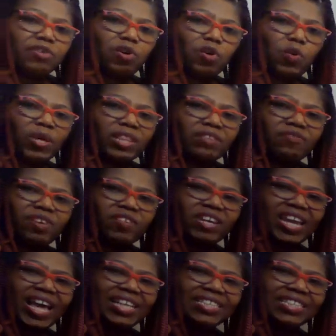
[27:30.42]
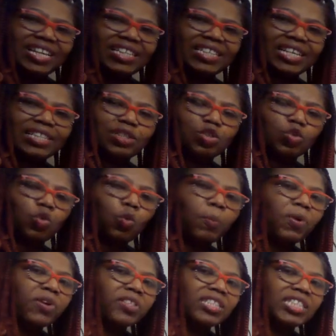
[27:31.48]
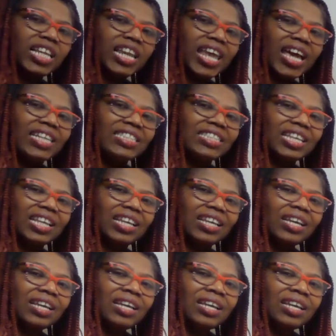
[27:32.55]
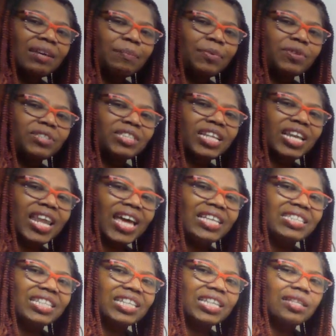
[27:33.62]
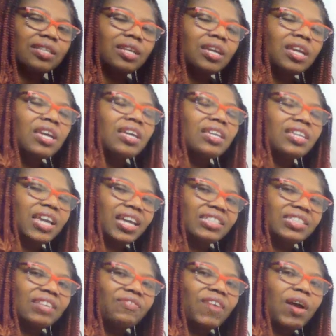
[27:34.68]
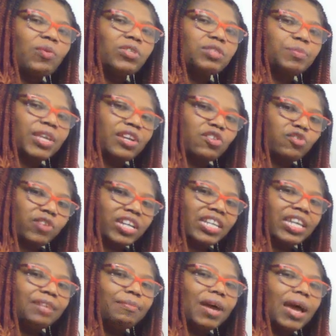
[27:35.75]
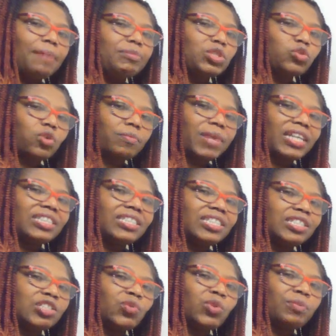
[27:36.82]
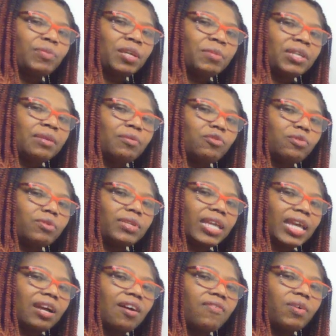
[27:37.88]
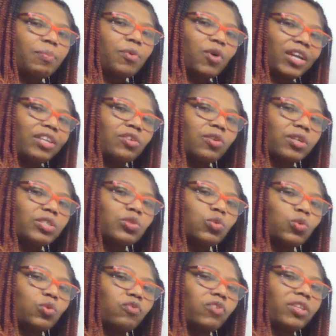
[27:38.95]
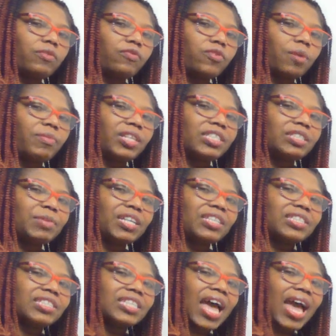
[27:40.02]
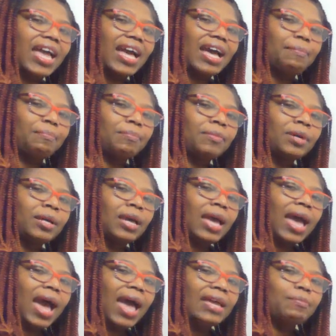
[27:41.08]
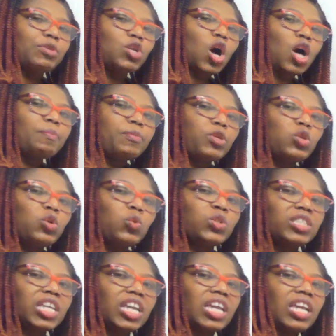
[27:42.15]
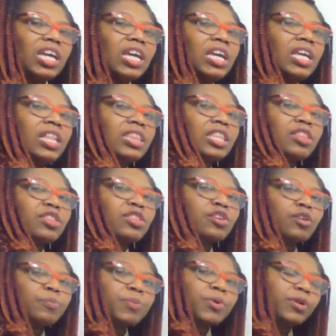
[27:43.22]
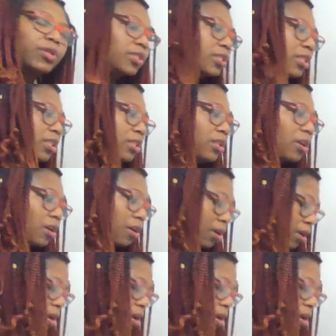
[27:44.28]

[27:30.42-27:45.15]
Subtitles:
now, in the very last sentence, to go personalizing it, yes, if I was being graded, I'm sure my teacher would maybe take off a point or so from this, because I am not using the third person